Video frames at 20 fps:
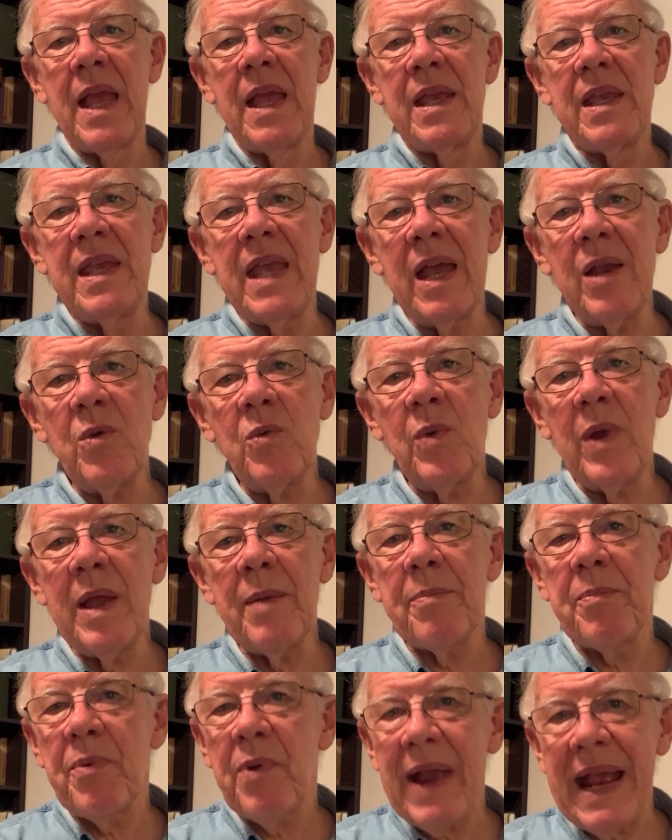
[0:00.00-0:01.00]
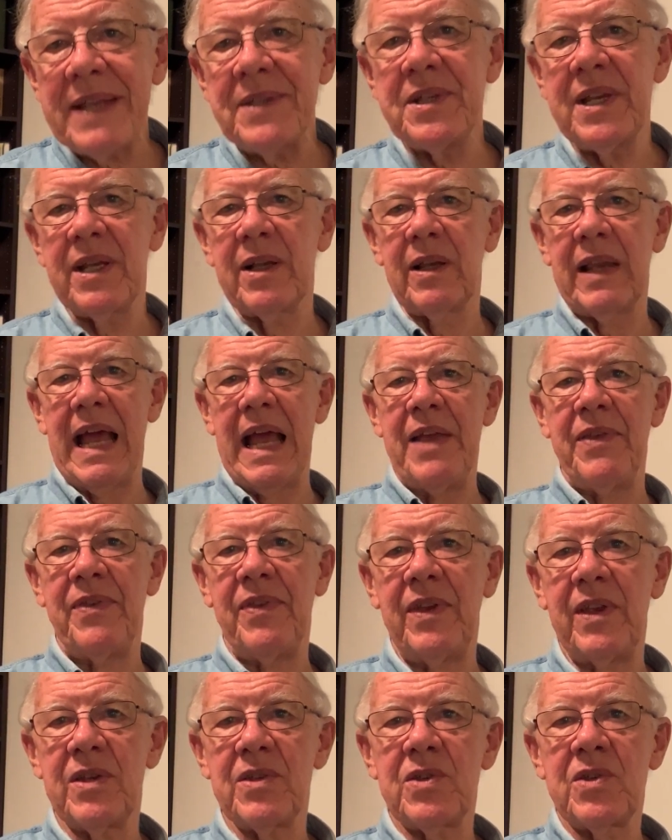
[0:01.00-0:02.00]
yet we're practical
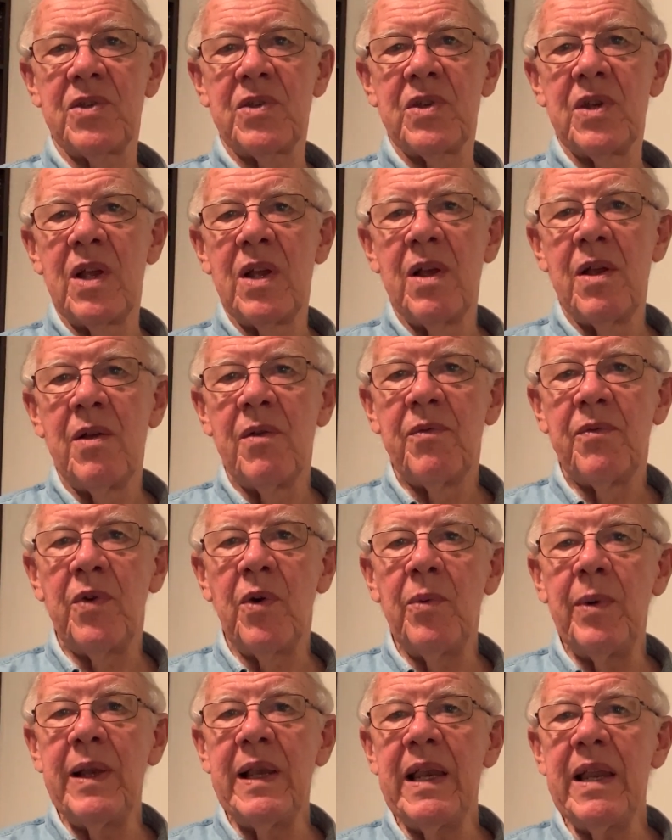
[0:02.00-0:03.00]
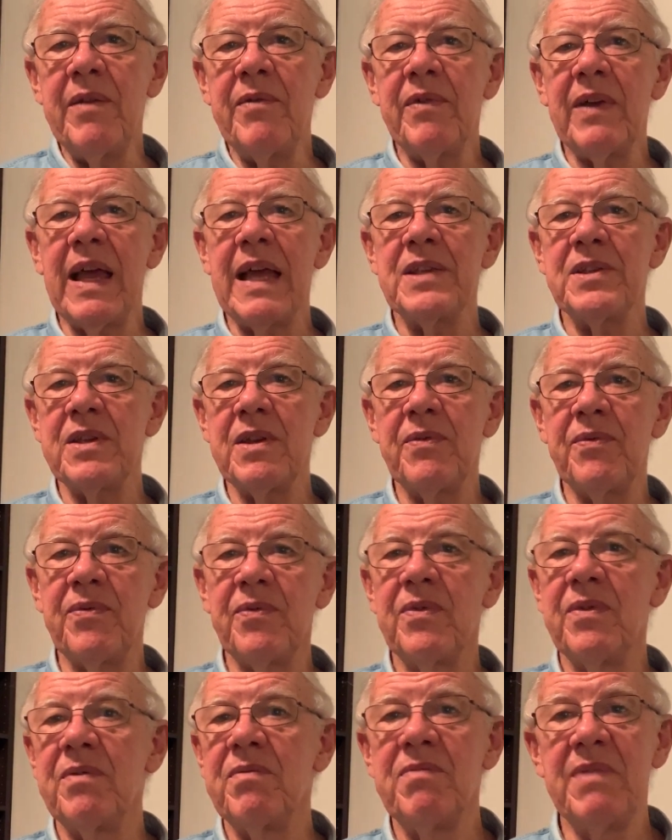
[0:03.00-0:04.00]
atheists, for we live as
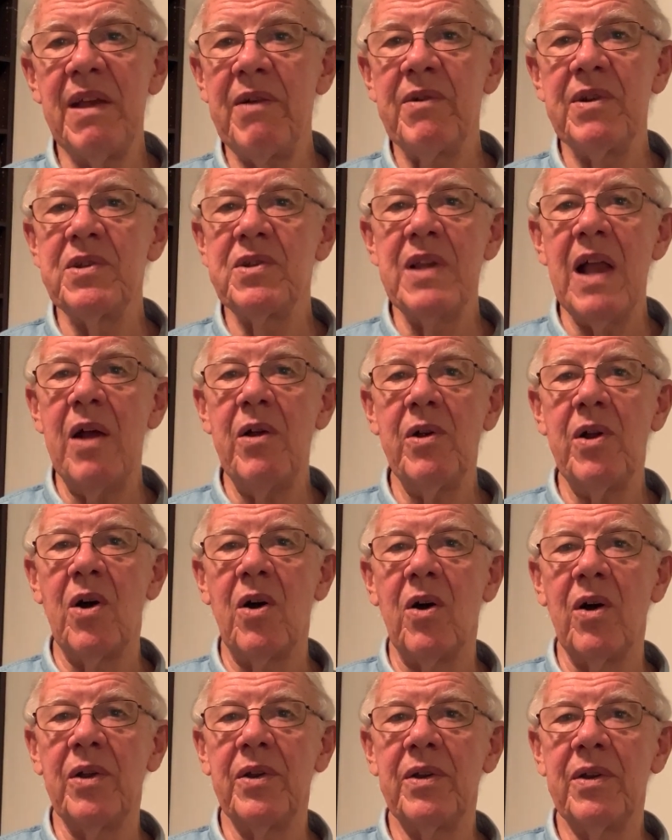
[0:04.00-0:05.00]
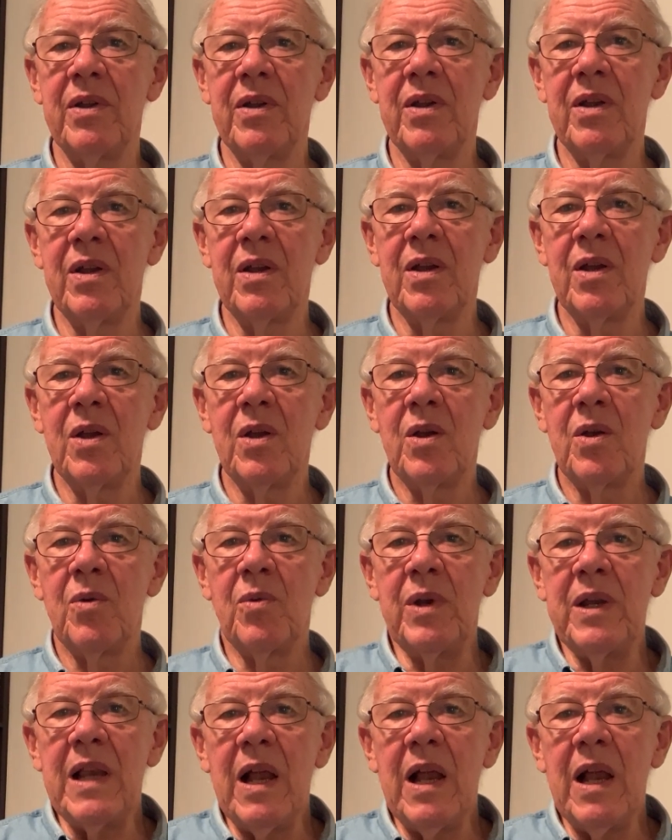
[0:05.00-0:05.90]
if there is no God. We